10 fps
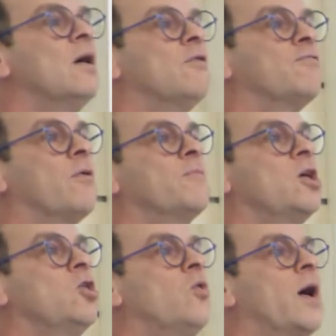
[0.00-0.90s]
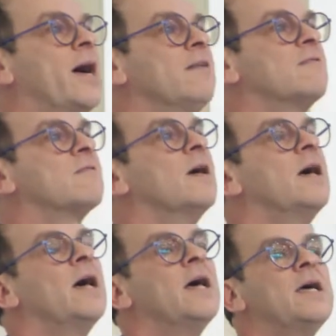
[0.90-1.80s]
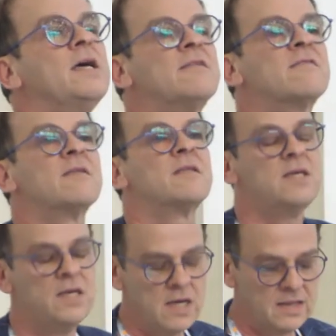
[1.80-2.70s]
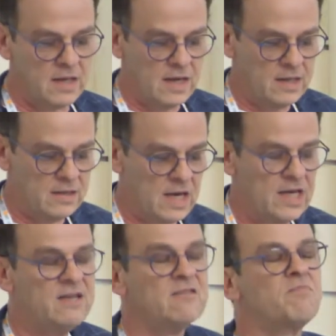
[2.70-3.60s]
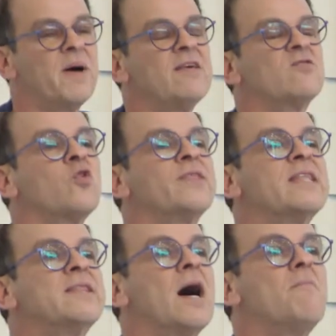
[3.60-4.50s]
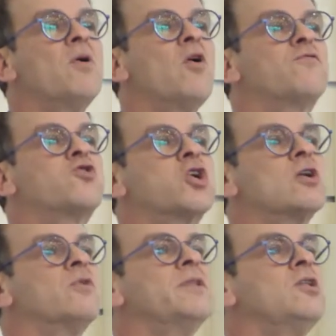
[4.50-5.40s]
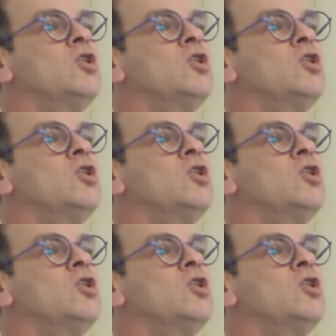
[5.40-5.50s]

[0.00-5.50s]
from the US. It is based on the number of children in